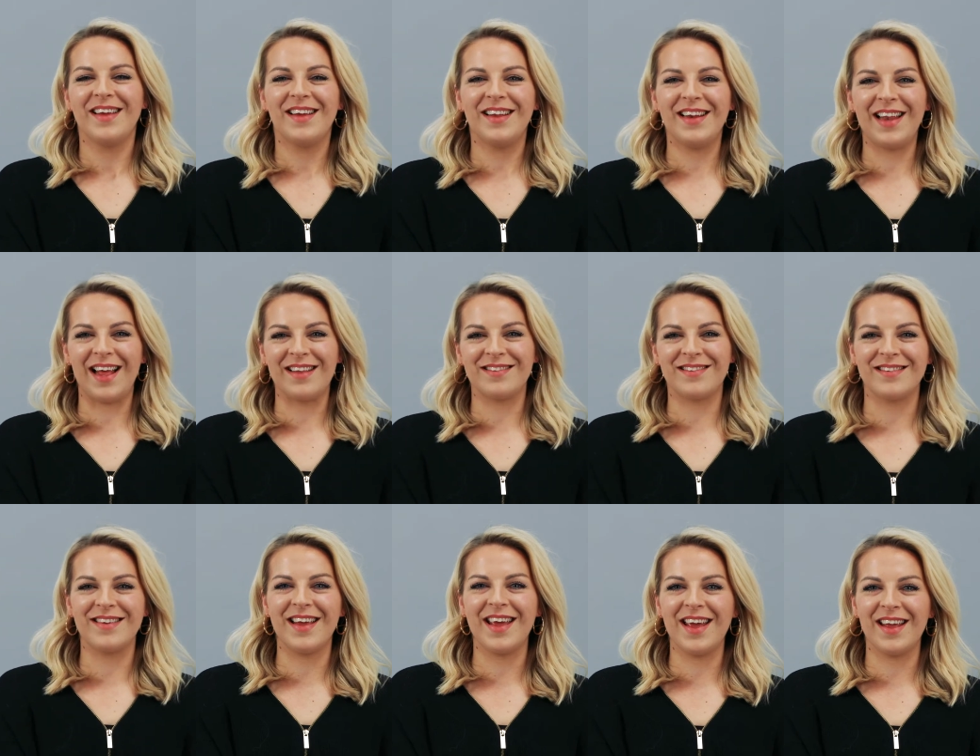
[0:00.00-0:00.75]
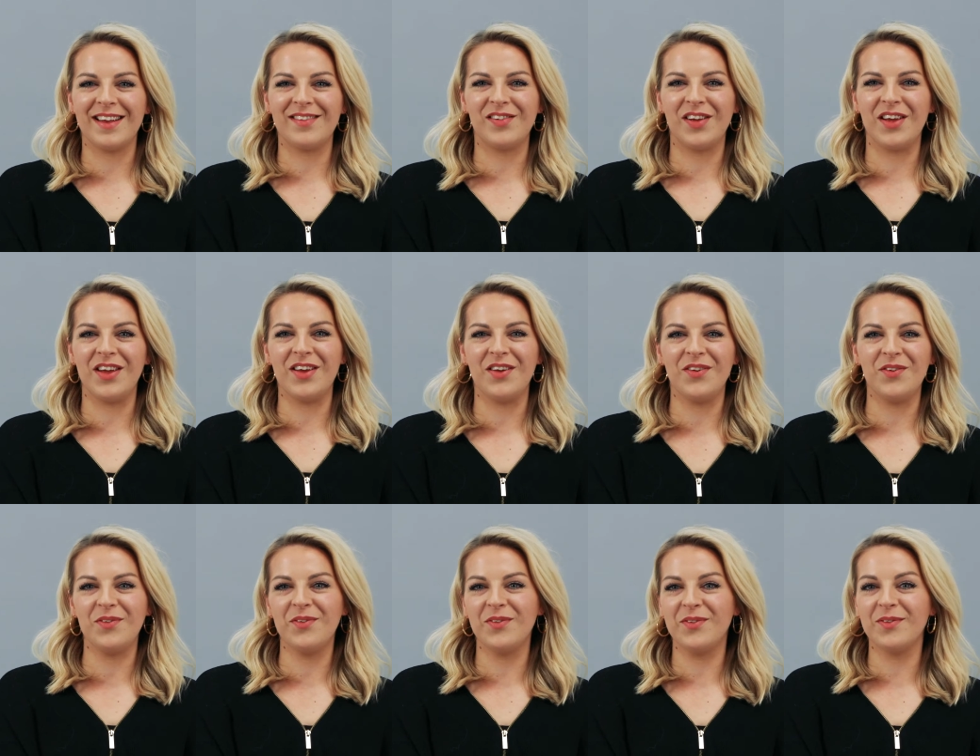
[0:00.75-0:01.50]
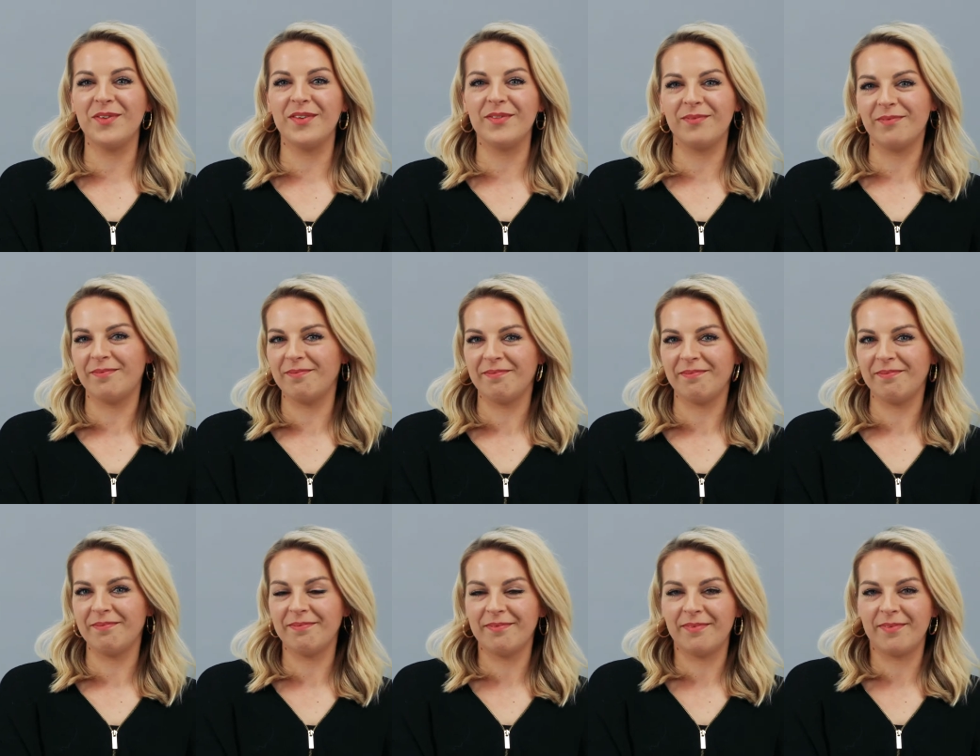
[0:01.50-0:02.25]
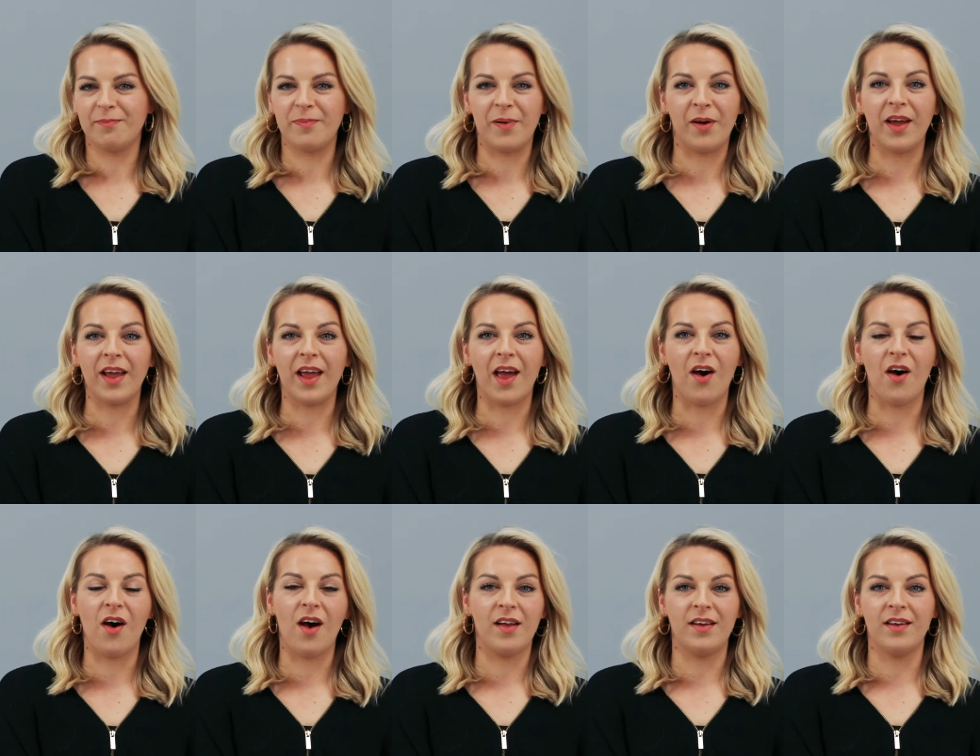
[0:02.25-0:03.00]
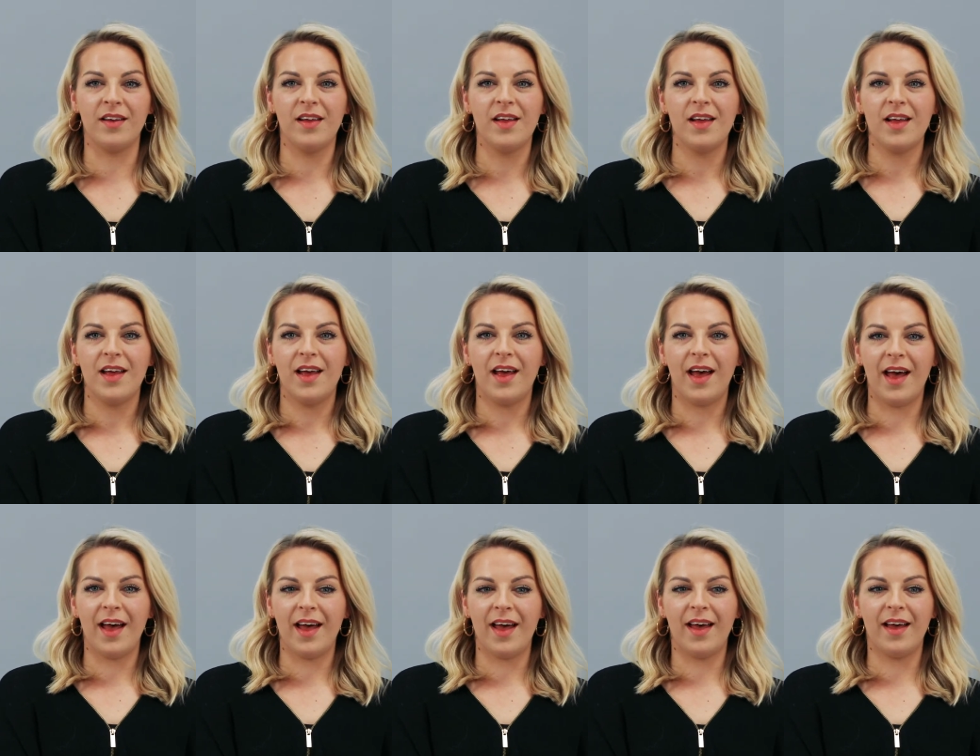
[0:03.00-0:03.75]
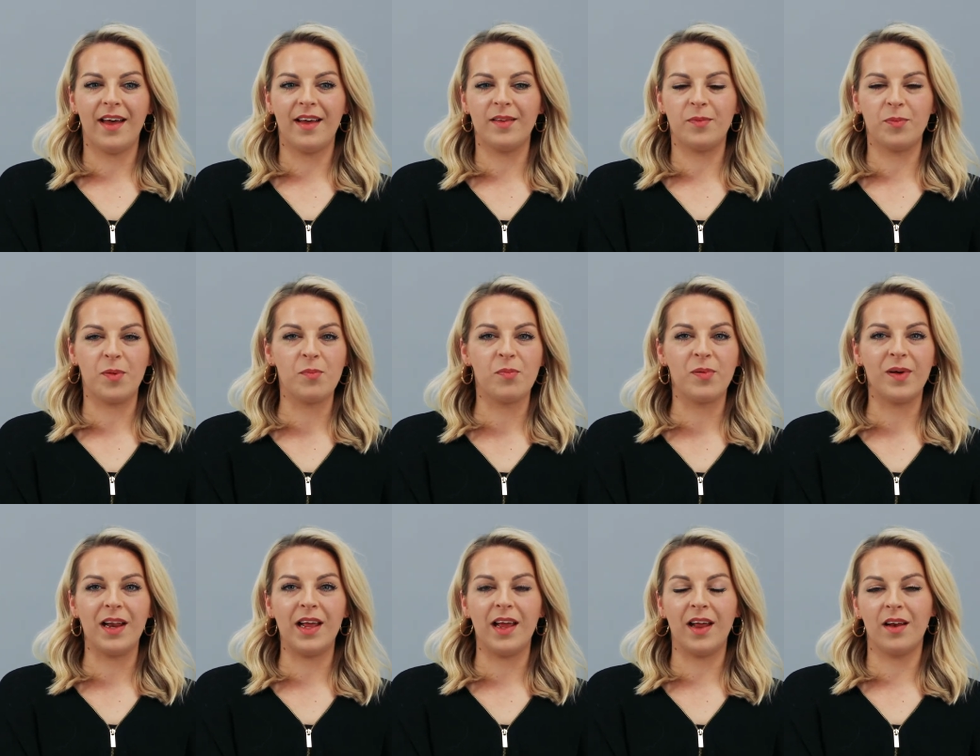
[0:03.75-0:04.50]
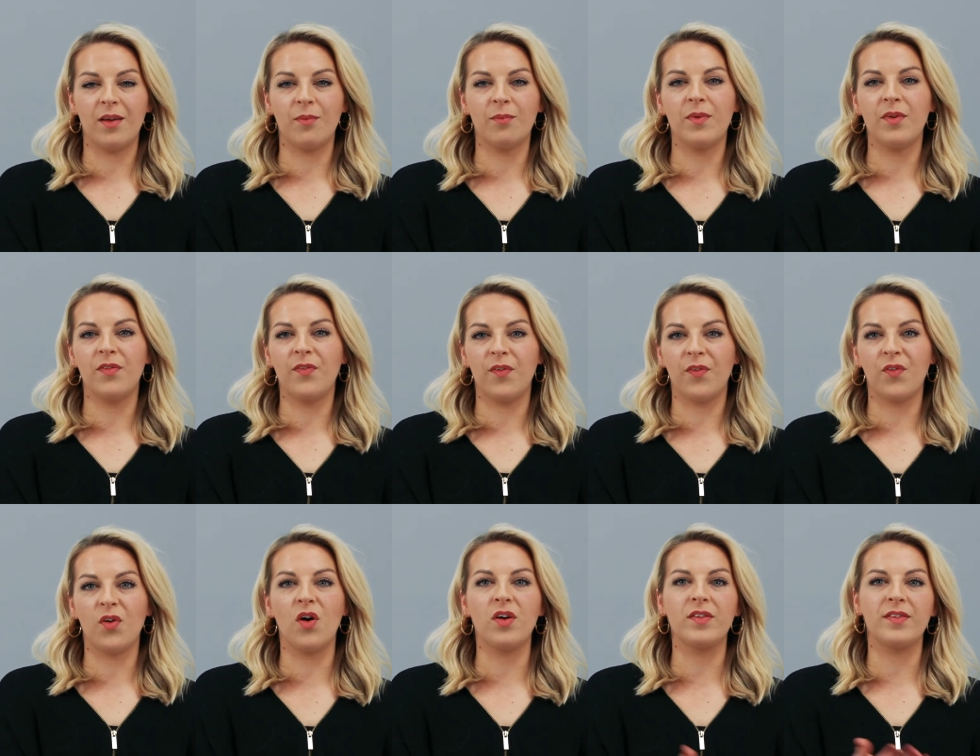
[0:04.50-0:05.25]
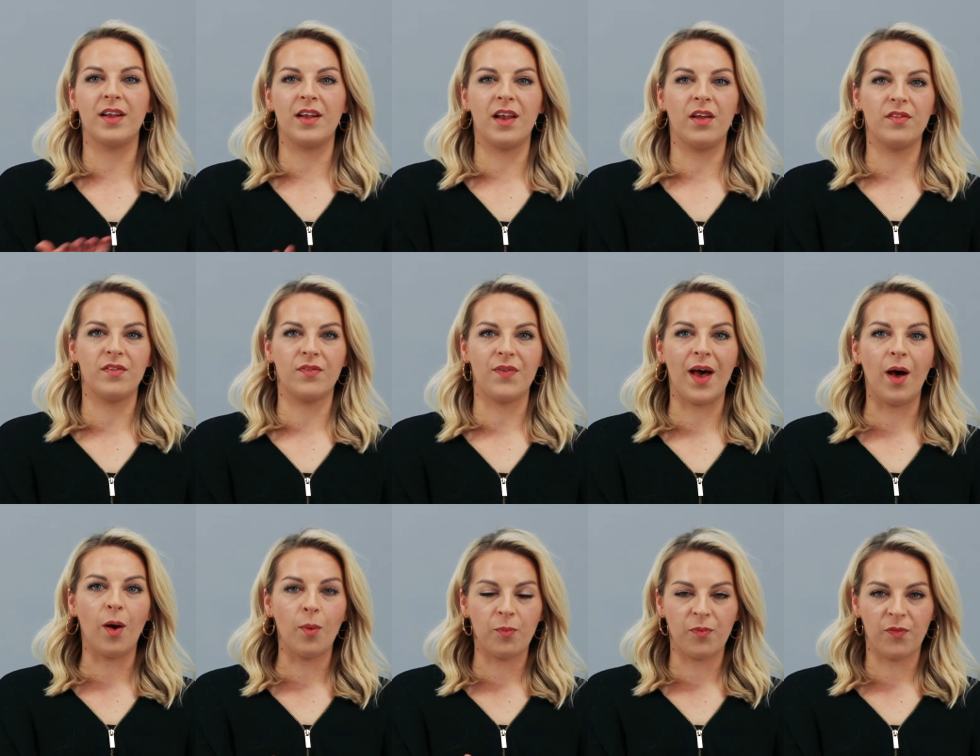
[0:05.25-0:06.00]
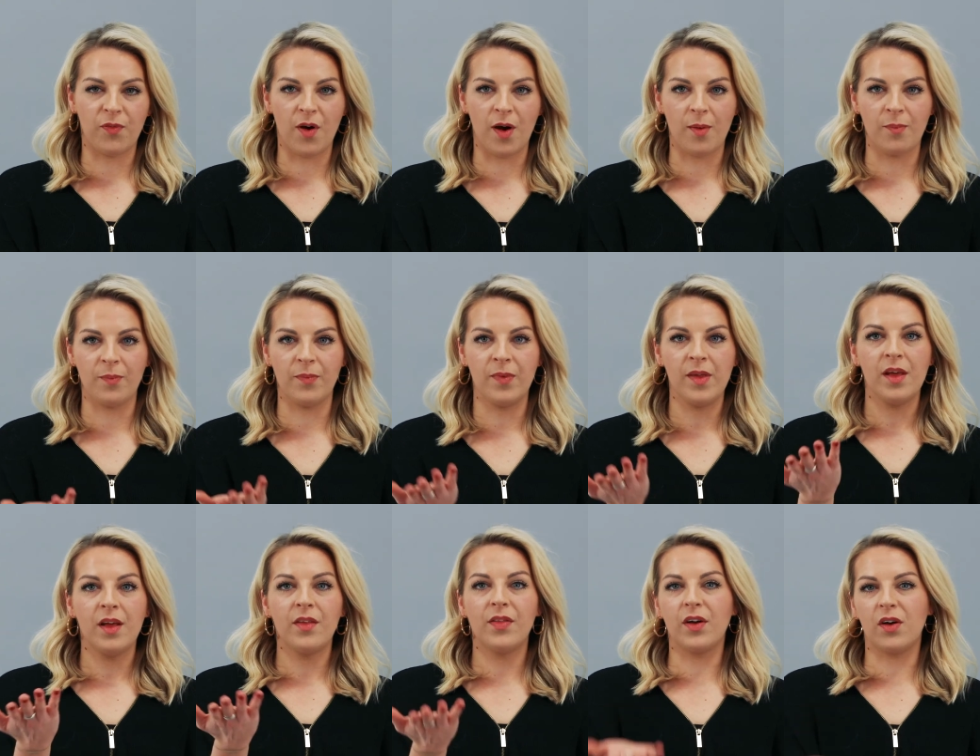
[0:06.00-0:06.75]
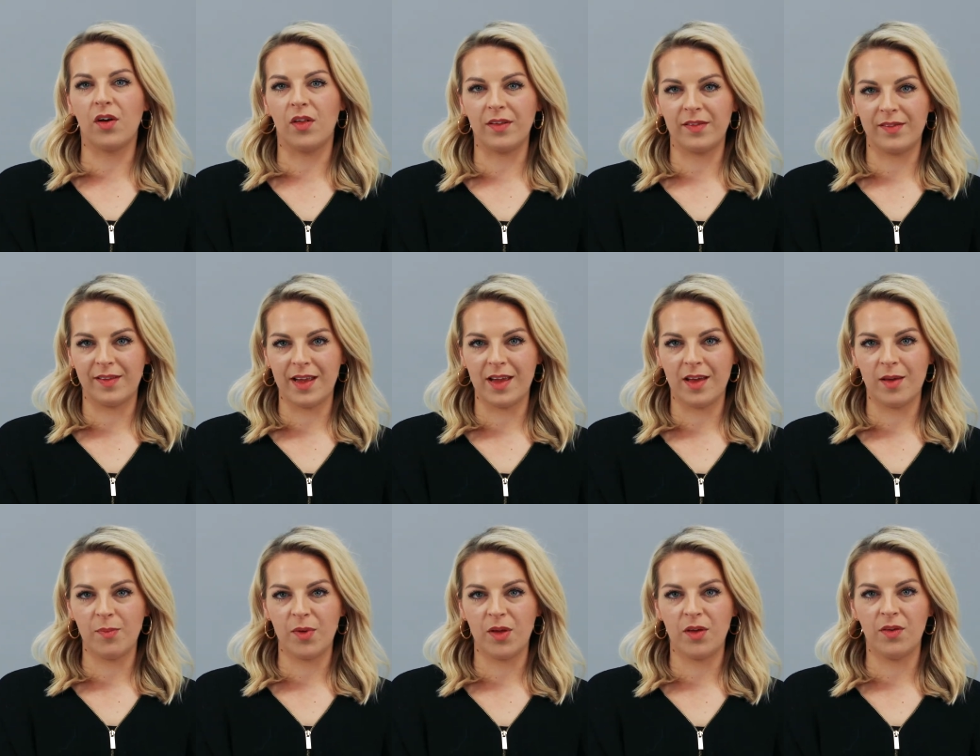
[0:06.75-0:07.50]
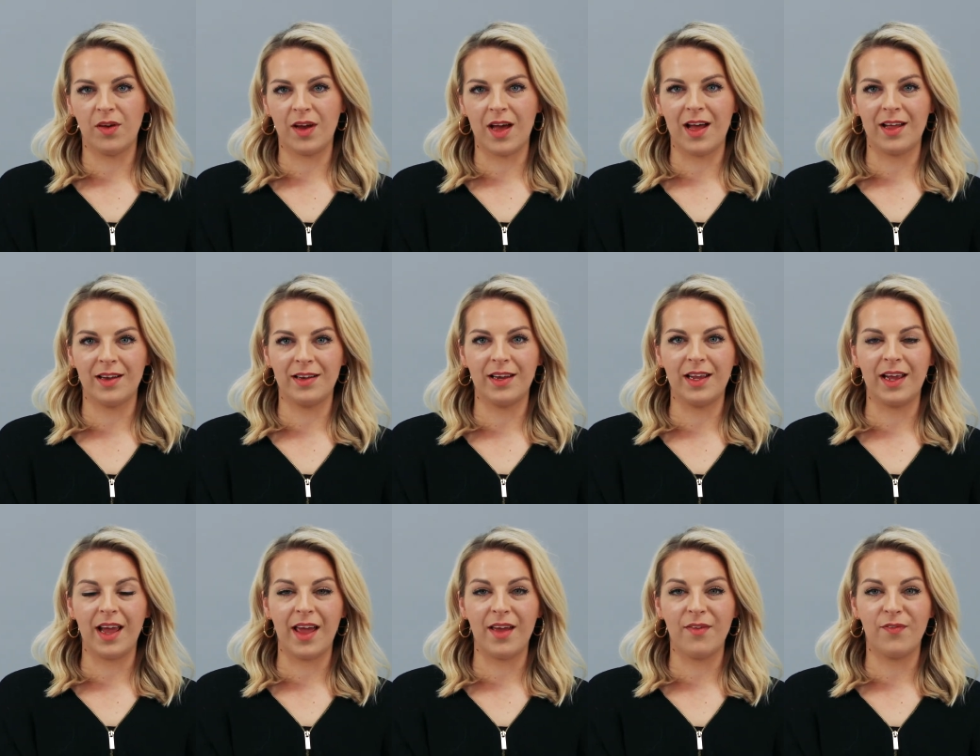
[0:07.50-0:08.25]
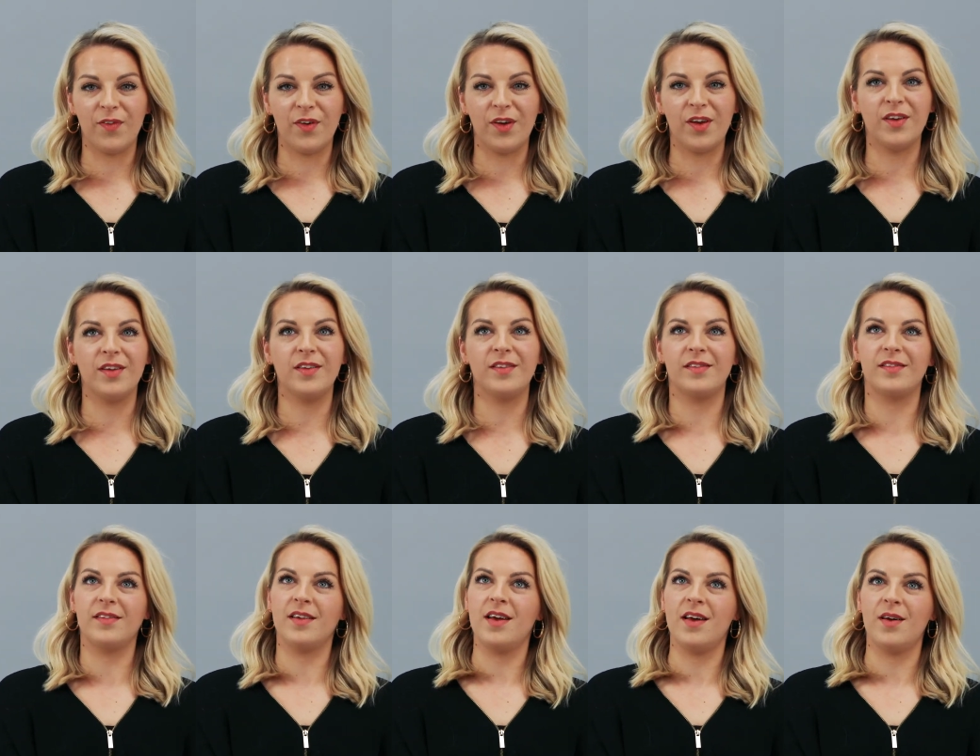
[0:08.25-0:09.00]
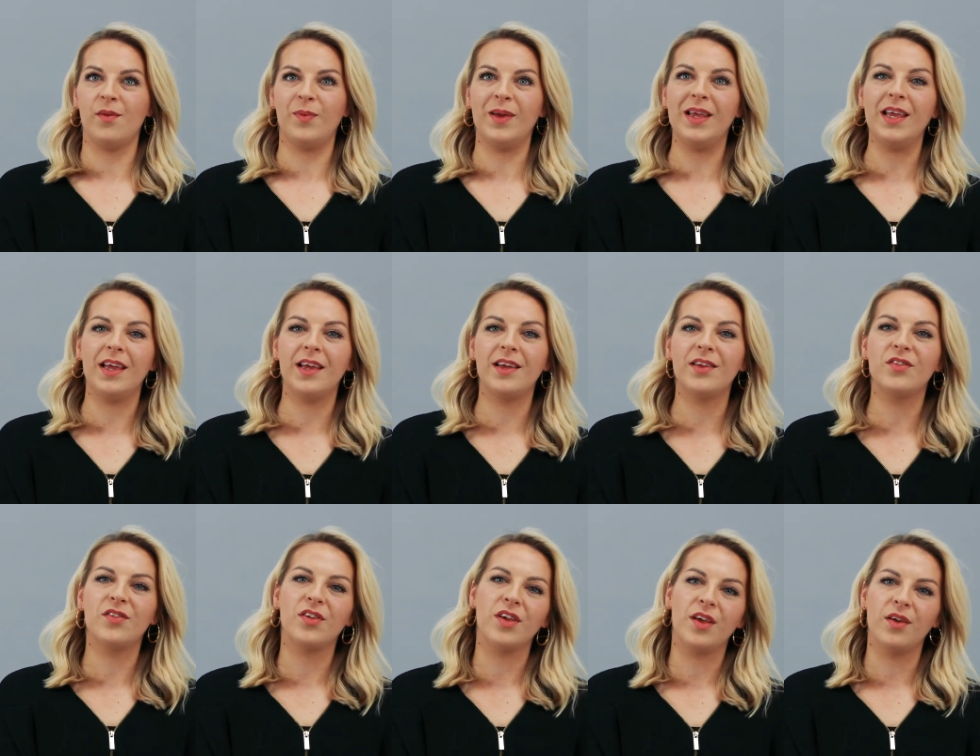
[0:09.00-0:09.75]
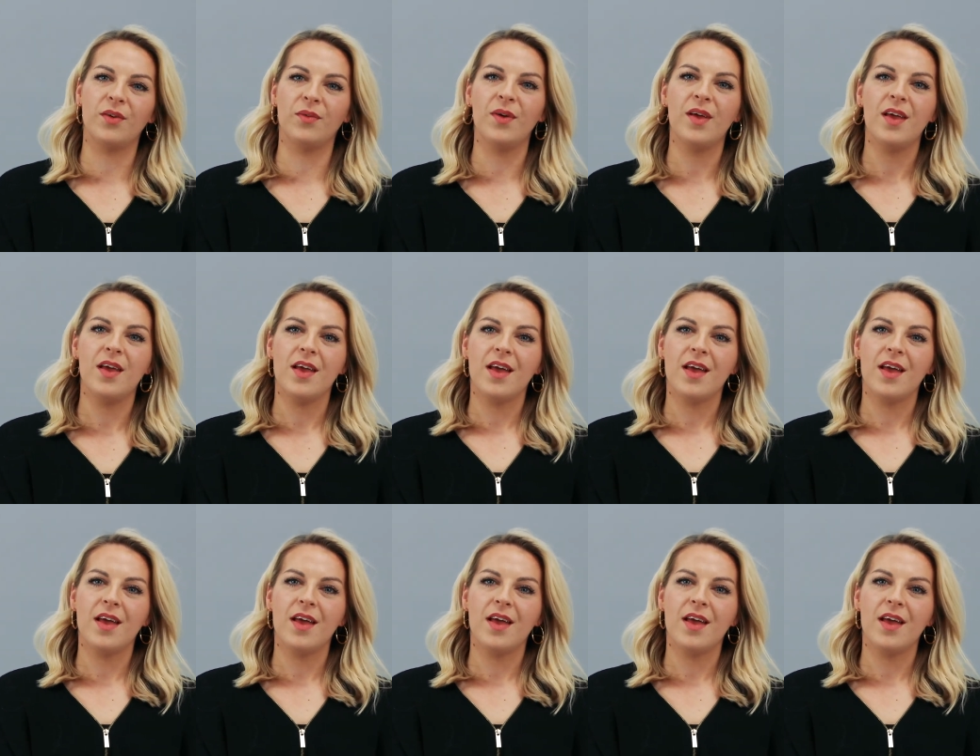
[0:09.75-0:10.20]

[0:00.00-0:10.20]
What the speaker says: last year to putting it on, it's been brilliant. And we've of course had loads of help from the Coliseum, who kindly gave us a week to